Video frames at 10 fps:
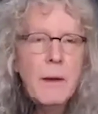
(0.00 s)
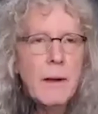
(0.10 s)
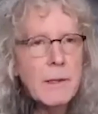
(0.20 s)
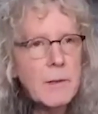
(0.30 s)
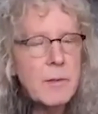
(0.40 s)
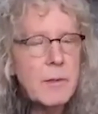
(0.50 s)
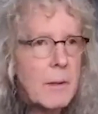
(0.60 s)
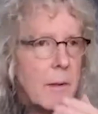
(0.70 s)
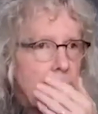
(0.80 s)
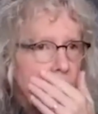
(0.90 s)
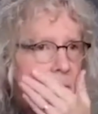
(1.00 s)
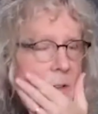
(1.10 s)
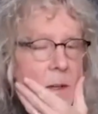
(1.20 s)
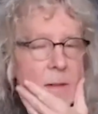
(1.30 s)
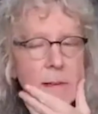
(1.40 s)
I lived in
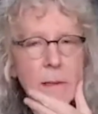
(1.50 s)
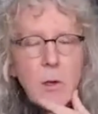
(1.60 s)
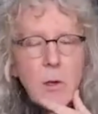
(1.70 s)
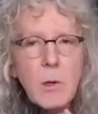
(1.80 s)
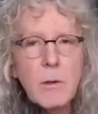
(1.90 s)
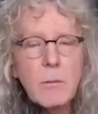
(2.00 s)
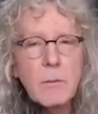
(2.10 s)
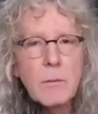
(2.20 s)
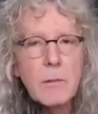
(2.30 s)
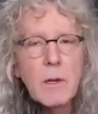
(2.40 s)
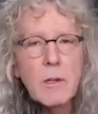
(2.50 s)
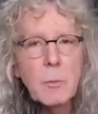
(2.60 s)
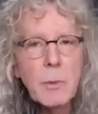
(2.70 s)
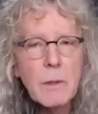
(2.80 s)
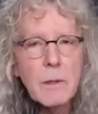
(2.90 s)
Sausalito and
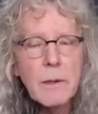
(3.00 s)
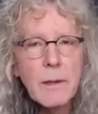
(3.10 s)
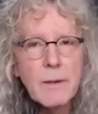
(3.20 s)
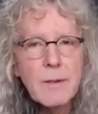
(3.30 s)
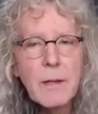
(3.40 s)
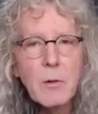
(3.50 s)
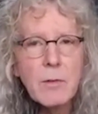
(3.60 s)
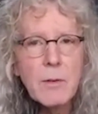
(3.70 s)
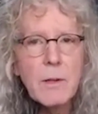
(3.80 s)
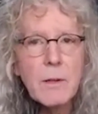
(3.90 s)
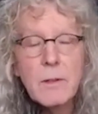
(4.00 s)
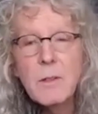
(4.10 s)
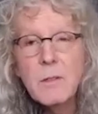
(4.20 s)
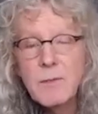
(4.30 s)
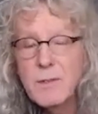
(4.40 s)
Larkspur and San Rafael until